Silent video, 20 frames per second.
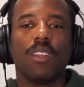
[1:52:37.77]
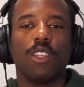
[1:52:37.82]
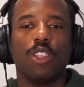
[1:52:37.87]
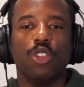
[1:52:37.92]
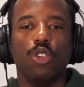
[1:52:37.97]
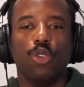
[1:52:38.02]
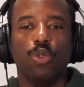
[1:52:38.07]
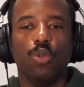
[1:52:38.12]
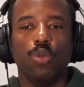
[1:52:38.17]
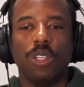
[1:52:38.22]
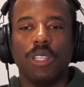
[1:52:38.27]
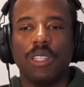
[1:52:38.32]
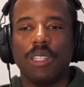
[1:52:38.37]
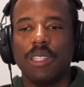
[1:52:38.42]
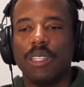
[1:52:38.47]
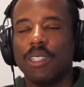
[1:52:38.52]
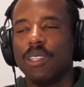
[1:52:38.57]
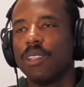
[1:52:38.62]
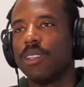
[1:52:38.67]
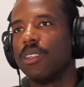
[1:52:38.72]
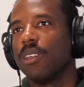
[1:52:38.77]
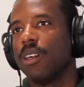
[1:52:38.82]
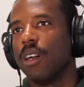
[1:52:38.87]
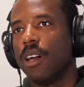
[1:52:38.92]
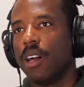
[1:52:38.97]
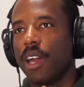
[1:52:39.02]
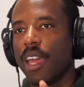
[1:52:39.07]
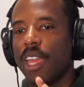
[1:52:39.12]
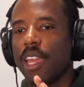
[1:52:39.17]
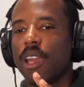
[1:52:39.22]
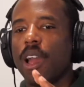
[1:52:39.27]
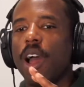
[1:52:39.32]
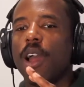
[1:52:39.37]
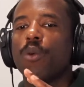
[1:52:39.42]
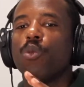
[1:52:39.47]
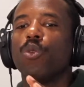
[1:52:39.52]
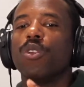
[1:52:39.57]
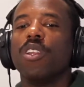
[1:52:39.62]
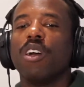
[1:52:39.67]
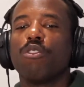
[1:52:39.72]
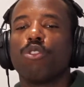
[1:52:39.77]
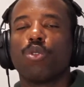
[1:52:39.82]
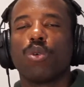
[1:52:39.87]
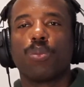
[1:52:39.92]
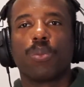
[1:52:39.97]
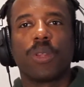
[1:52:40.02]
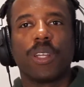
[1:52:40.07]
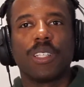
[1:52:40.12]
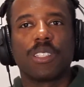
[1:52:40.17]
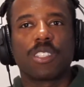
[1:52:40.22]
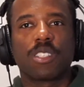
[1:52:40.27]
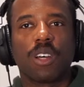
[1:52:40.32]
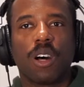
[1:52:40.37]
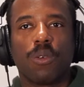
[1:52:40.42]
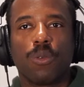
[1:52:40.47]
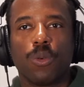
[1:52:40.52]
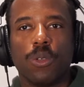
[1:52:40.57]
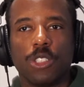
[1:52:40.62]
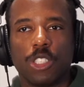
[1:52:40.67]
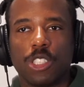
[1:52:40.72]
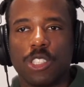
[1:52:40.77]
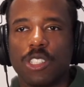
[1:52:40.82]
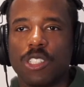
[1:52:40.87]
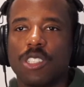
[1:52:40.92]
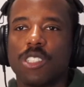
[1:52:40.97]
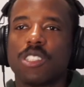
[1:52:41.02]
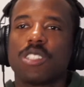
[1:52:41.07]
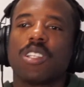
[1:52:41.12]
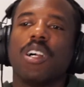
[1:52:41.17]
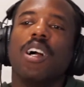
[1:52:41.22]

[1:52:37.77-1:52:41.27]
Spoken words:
you need AI will never replace software engineers.